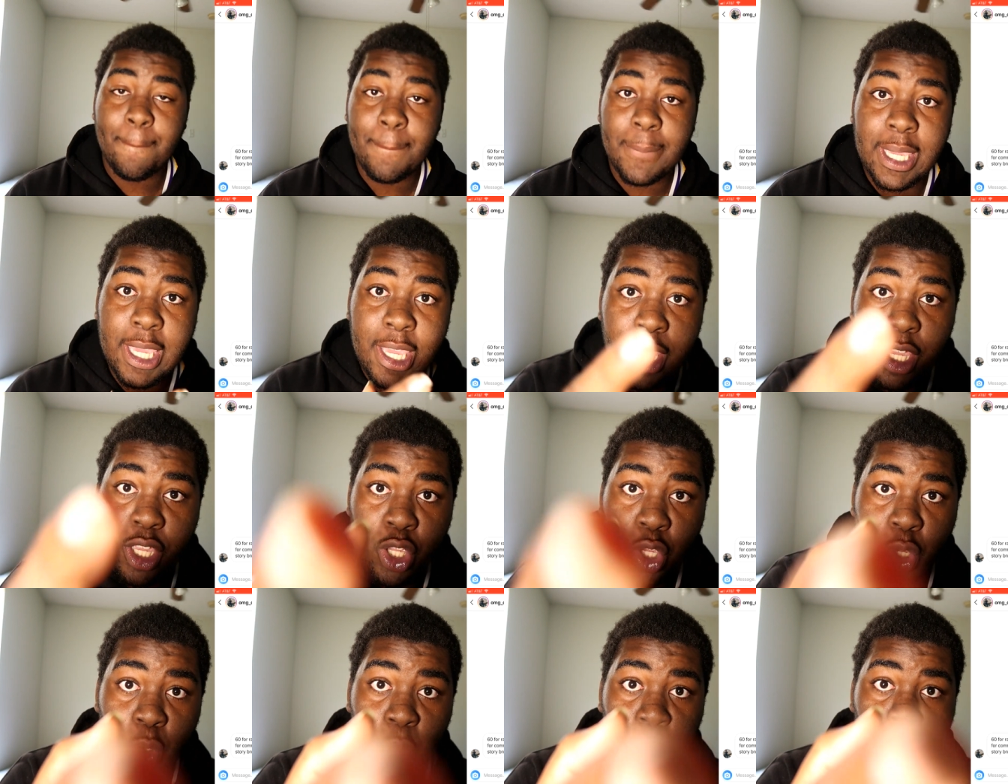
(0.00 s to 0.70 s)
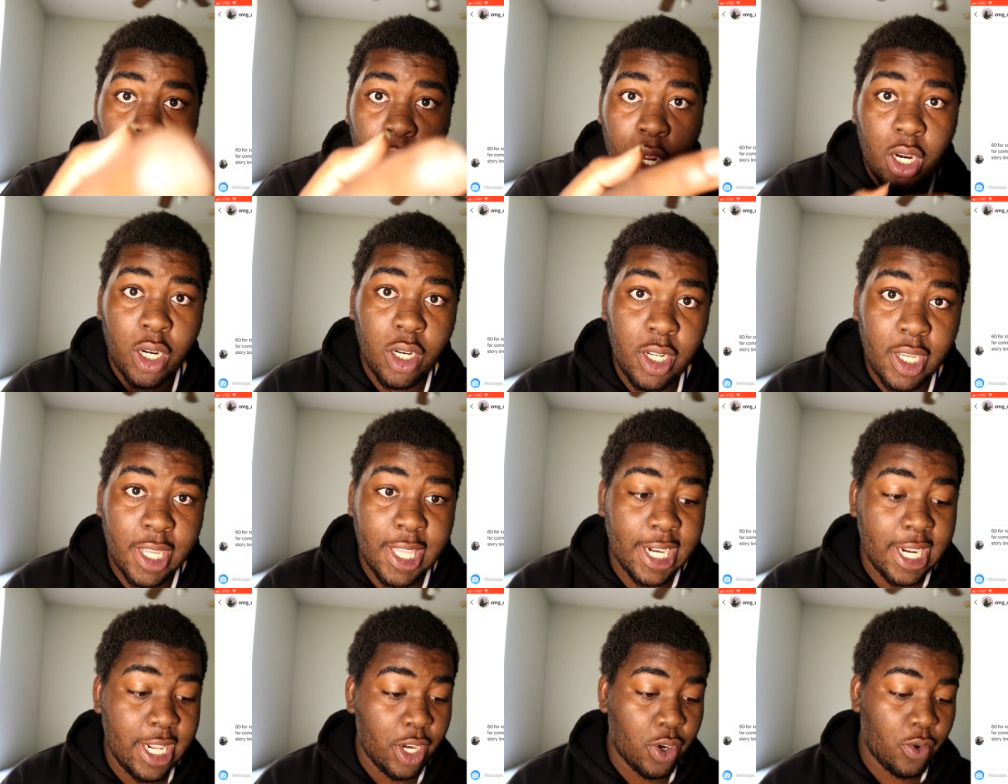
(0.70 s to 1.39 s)
Me and you are
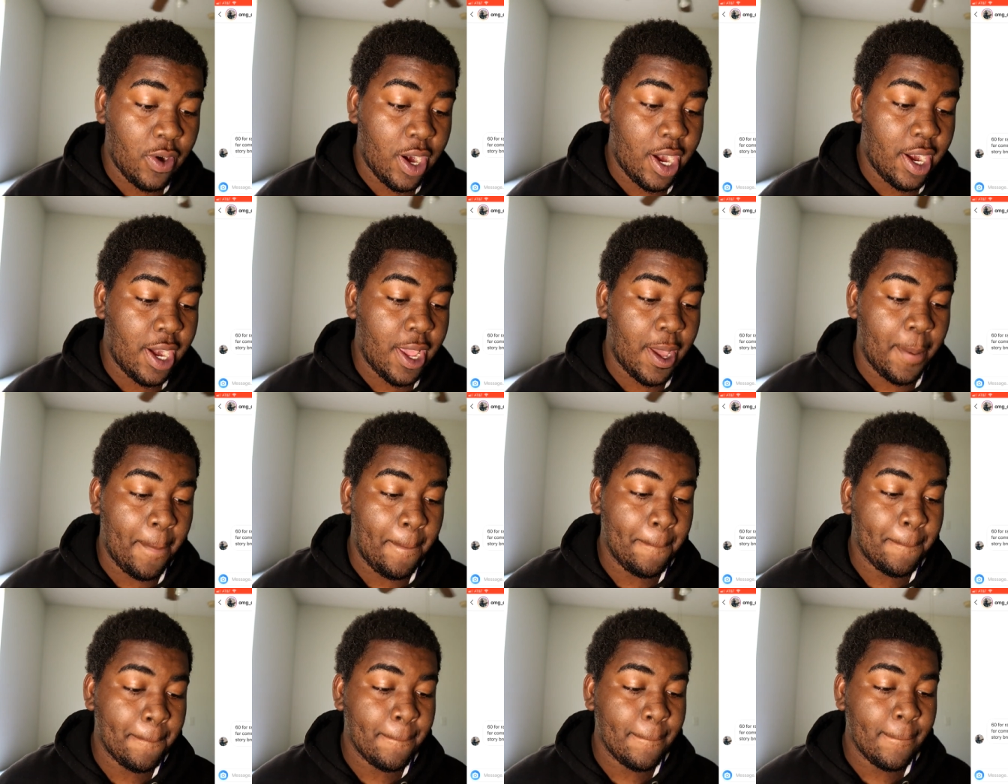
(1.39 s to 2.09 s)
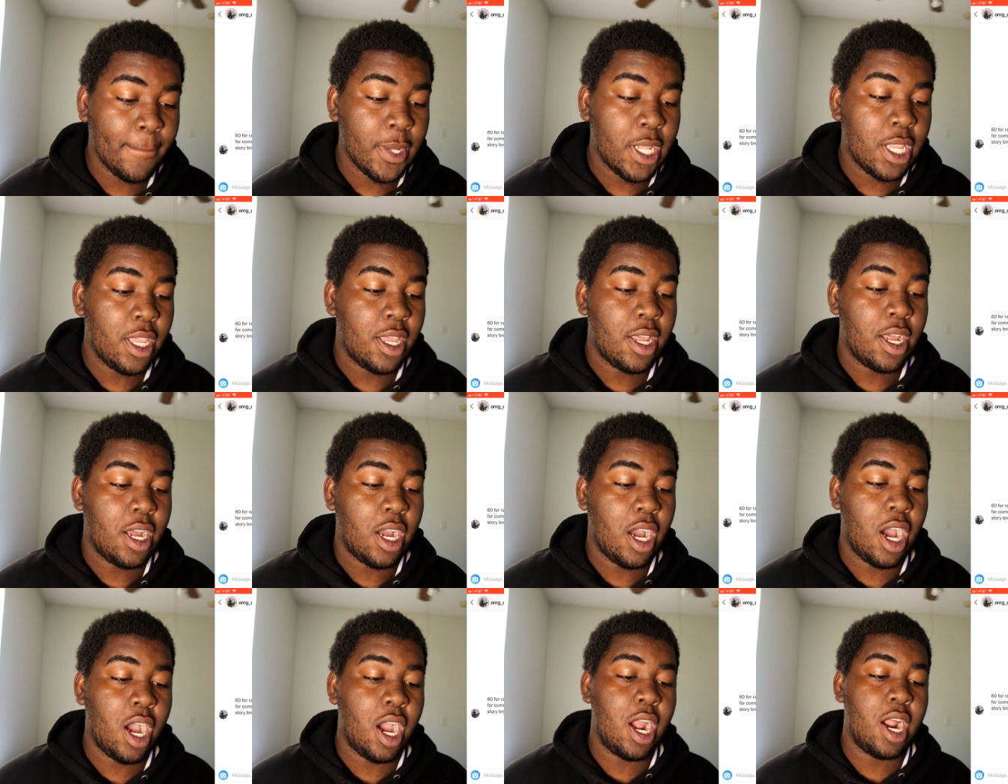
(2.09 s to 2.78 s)
looking at it right now.
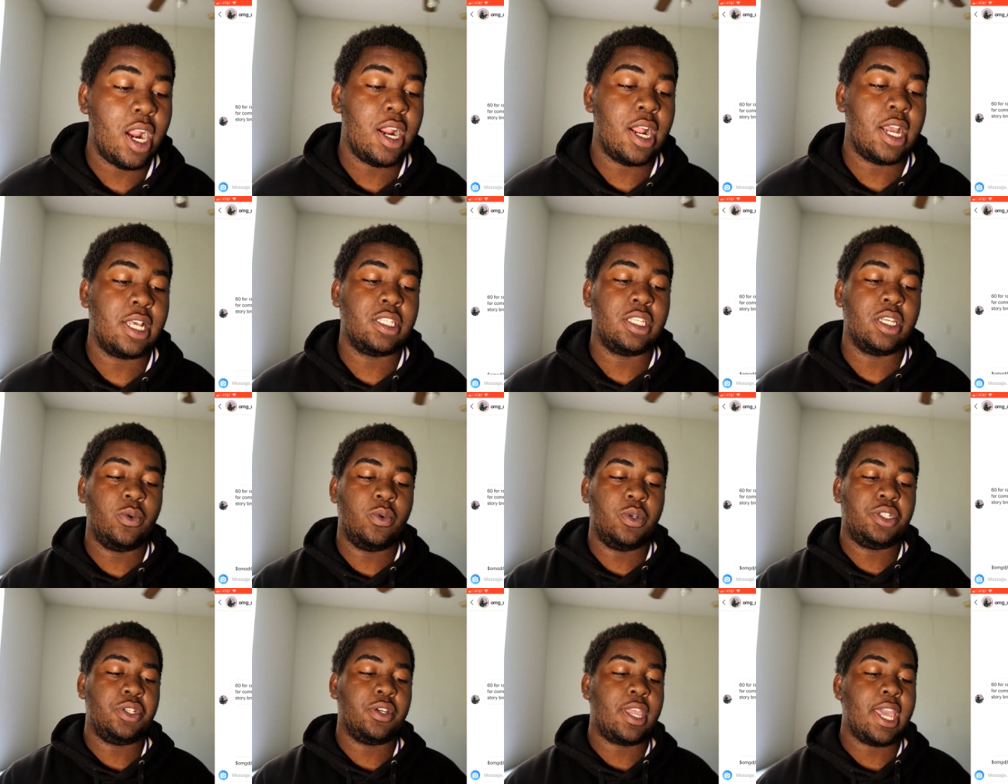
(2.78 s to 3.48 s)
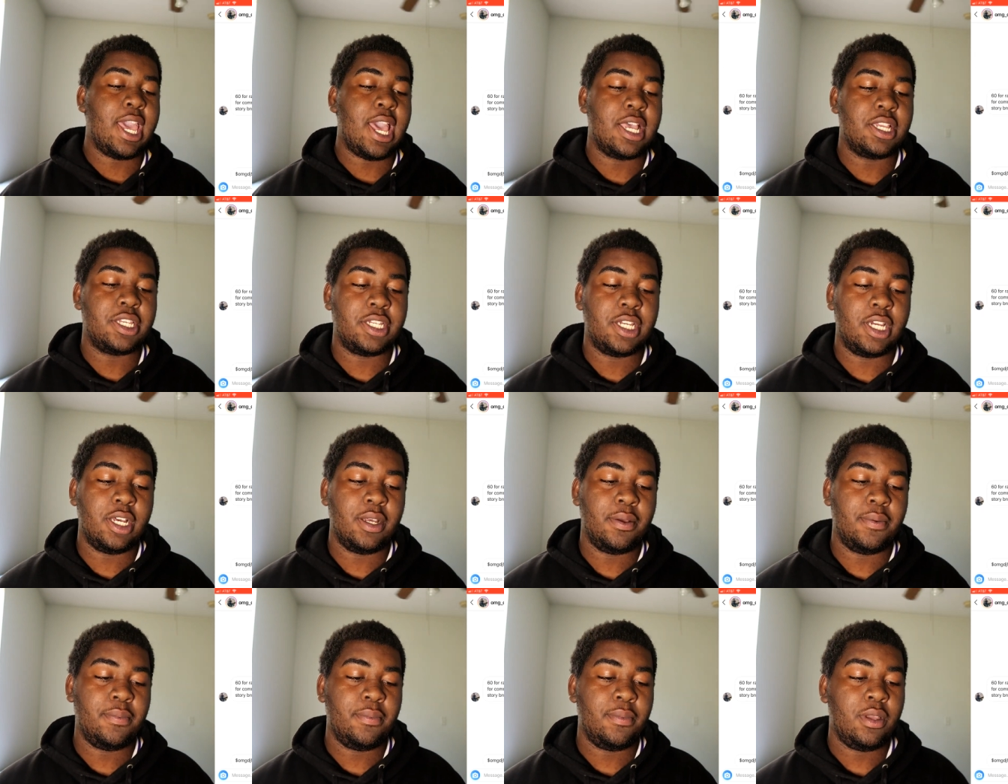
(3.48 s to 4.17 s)
All right, I said, "What's your cash
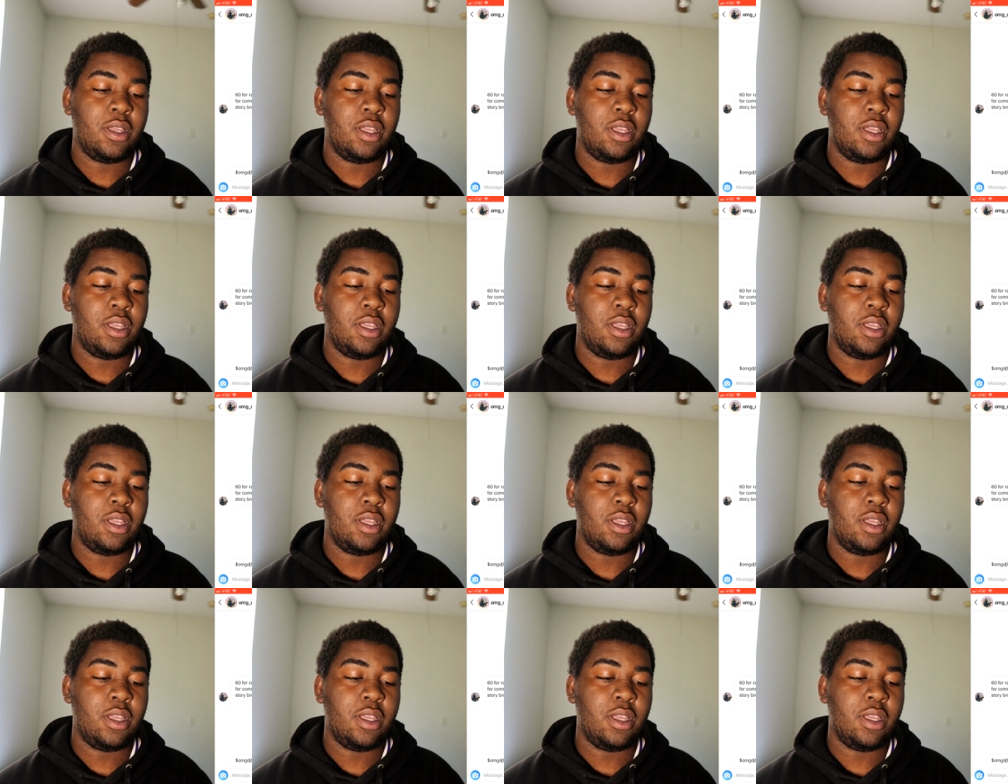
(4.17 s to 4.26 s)
app?"